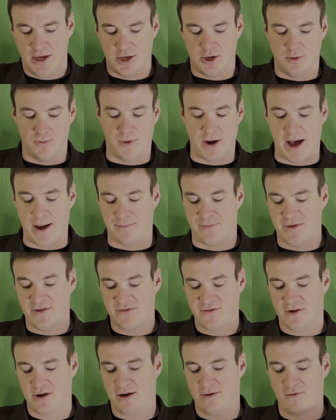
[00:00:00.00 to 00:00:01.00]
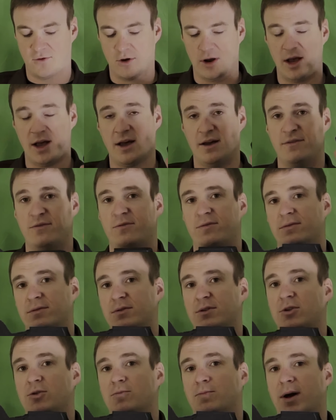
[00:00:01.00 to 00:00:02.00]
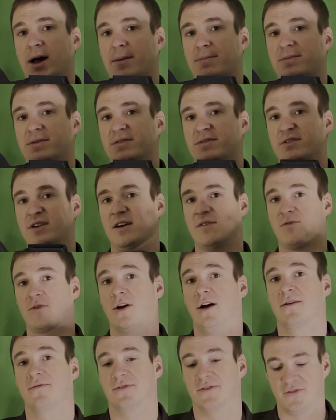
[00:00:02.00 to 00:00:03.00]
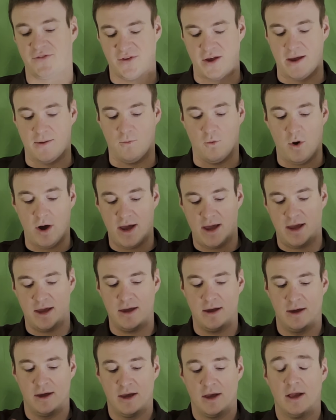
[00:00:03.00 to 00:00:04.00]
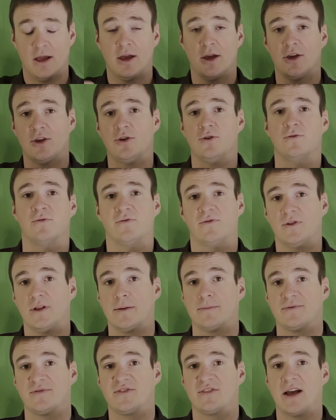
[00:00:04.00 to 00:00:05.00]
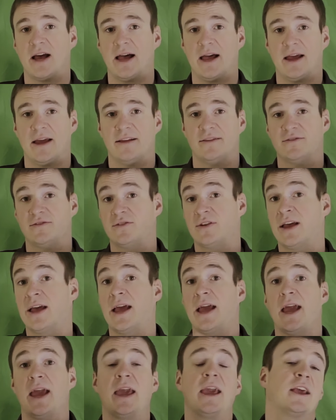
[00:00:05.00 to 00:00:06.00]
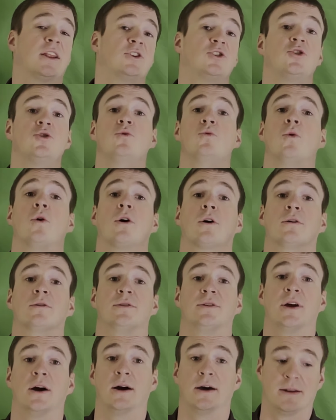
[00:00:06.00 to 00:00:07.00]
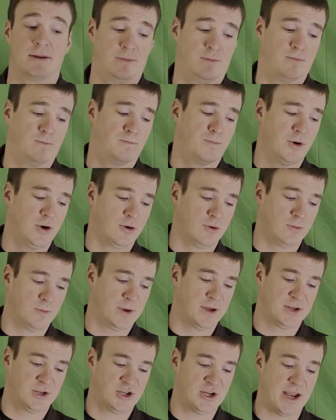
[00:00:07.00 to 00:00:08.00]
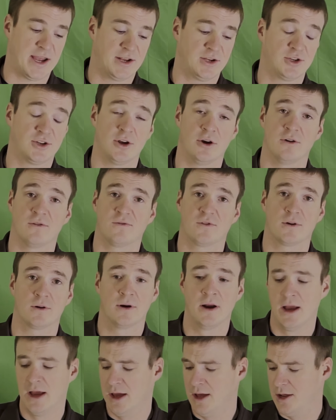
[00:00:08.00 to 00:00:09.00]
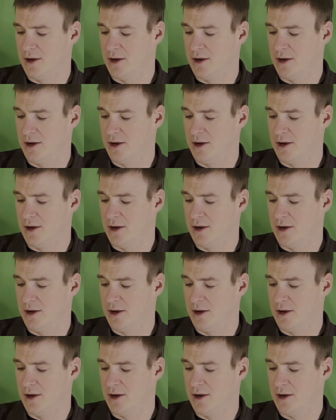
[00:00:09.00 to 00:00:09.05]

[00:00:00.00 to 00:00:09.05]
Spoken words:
You pop this cover off, you pop this cover off the same way, you flip sides, and you are done. Boom, changed over.